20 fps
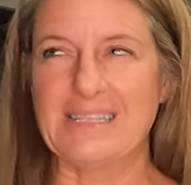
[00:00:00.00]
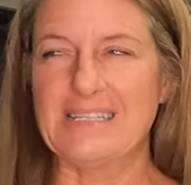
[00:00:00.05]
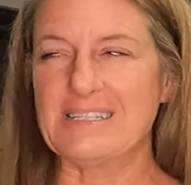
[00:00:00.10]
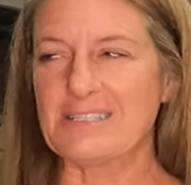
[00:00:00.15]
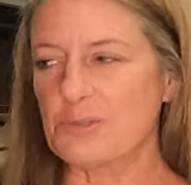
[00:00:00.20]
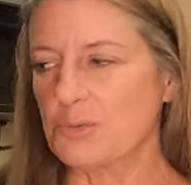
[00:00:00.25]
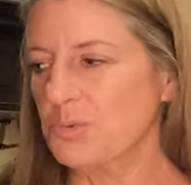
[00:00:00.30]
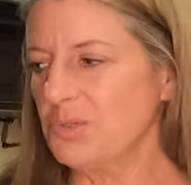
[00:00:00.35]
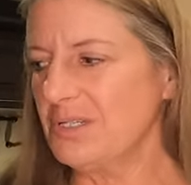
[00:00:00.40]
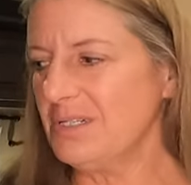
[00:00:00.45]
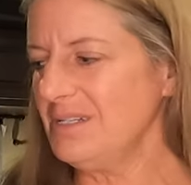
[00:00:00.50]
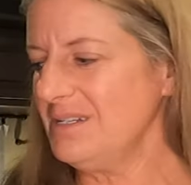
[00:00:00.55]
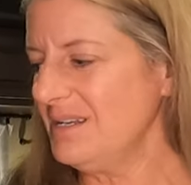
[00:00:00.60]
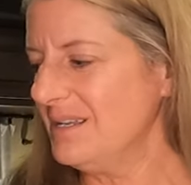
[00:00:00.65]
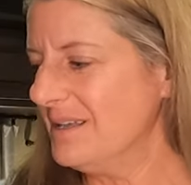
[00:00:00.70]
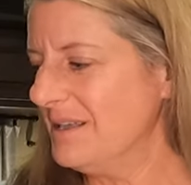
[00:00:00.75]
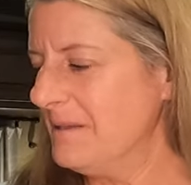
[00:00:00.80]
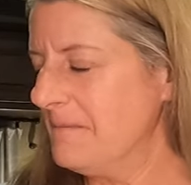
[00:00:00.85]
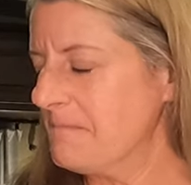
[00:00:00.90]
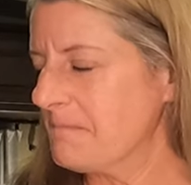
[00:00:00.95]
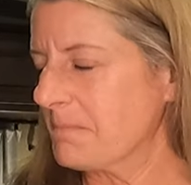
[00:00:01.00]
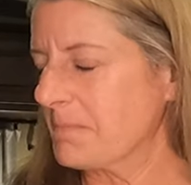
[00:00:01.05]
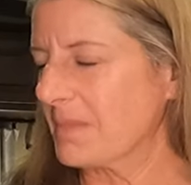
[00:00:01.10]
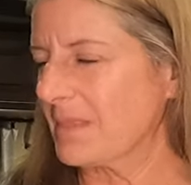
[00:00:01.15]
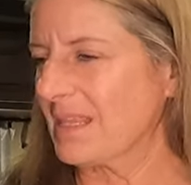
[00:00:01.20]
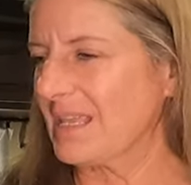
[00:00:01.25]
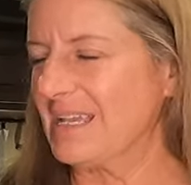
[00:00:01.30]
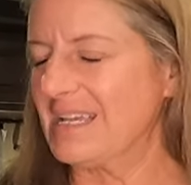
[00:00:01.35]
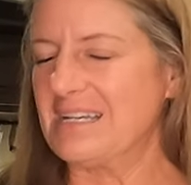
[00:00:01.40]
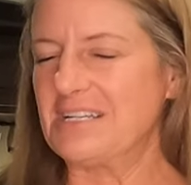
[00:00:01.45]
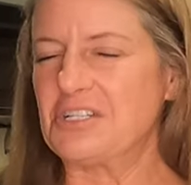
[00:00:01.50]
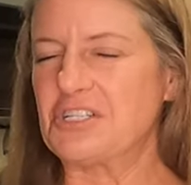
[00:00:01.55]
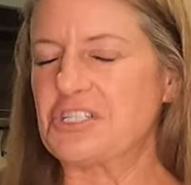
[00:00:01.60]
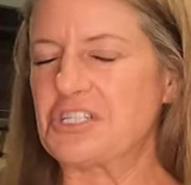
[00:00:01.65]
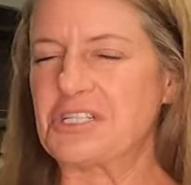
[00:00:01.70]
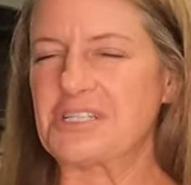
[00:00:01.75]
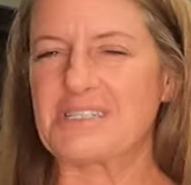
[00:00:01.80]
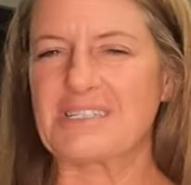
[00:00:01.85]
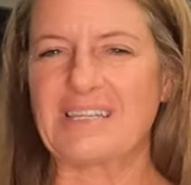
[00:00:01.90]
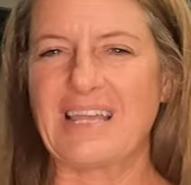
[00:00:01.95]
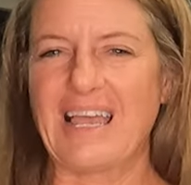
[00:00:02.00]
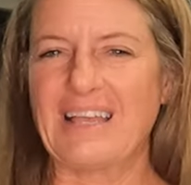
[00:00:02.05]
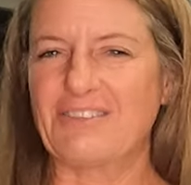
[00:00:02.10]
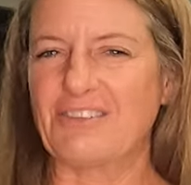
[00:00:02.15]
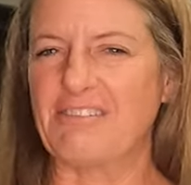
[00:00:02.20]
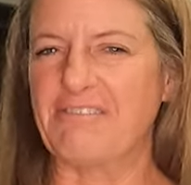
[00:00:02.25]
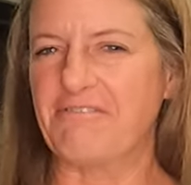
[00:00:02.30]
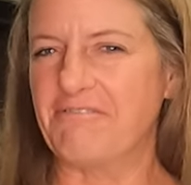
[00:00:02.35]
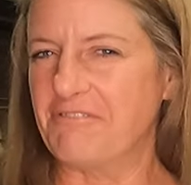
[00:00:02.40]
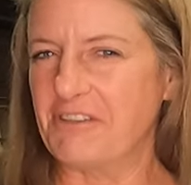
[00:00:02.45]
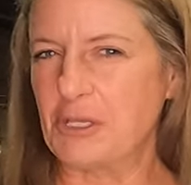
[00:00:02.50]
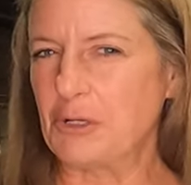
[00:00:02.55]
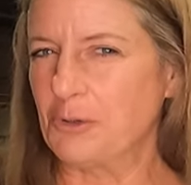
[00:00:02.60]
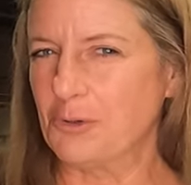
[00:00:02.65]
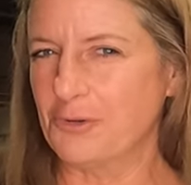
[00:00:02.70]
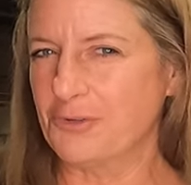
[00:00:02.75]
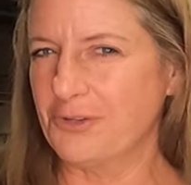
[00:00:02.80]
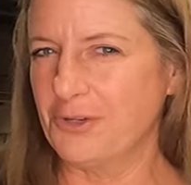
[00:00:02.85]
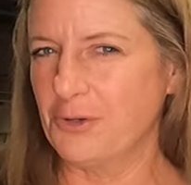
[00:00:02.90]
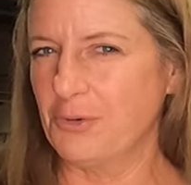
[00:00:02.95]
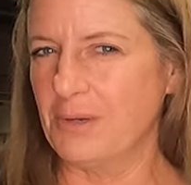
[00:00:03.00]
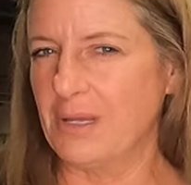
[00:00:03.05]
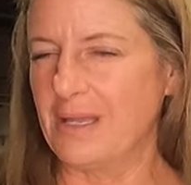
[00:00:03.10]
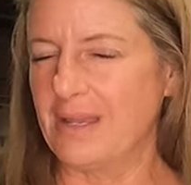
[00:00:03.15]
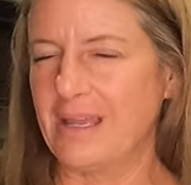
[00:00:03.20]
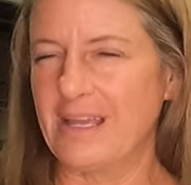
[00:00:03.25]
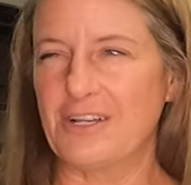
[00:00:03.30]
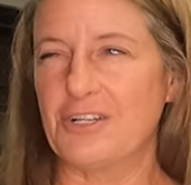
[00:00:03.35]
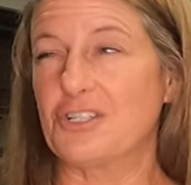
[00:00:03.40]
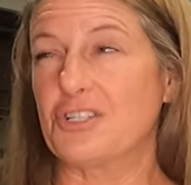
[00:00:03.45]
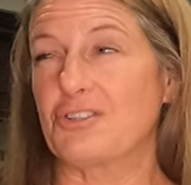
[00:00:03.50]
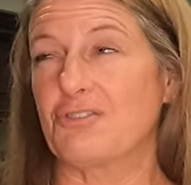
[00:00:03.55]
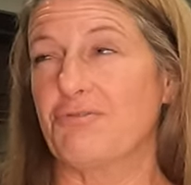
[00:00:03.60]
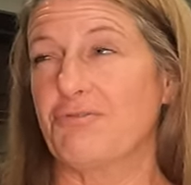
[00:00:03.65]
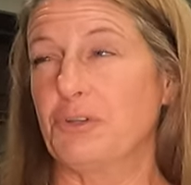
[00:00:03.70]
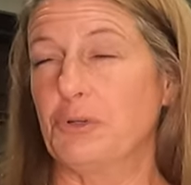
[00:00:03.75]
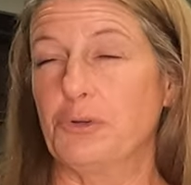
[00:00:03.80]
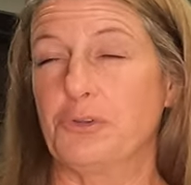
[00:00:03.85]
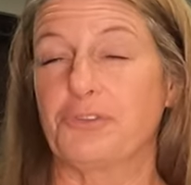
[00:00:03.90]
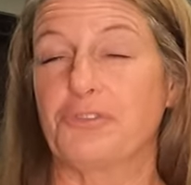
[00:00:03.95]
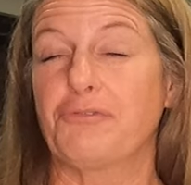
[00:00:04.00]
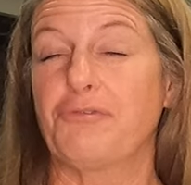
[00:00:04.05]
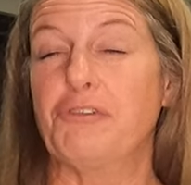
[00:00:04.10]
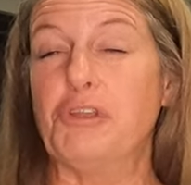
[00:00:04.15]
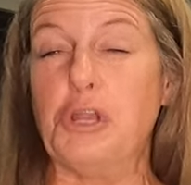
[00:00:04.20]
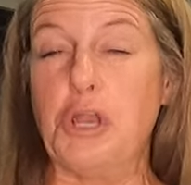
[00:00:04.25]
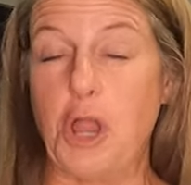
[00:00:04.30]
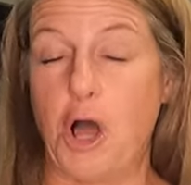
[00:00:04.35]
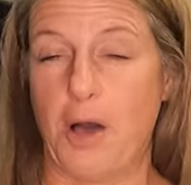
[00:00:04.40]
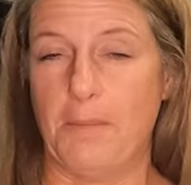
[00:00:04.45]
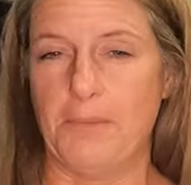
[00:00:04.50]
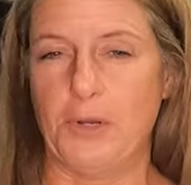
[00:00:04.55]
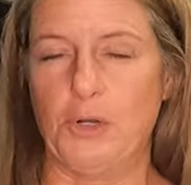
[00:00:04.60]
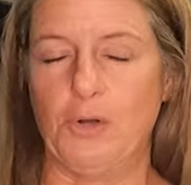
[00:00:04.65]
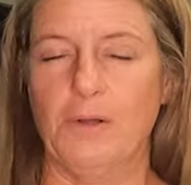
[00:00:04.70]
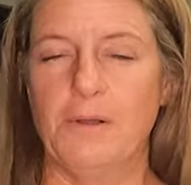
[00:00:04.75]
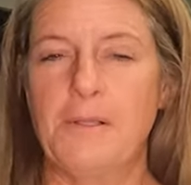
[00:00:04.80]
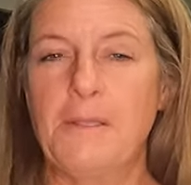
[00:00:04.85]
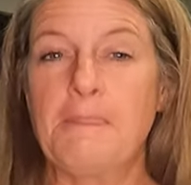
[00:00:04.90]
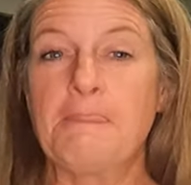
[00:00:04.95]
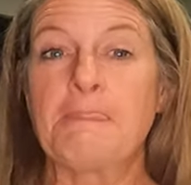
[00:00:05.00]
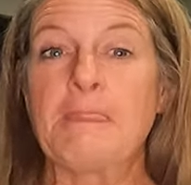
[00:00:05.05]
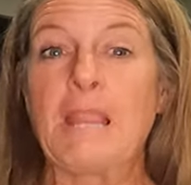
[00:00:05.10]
This one, it just has a feel to it. It just feels phenomenal.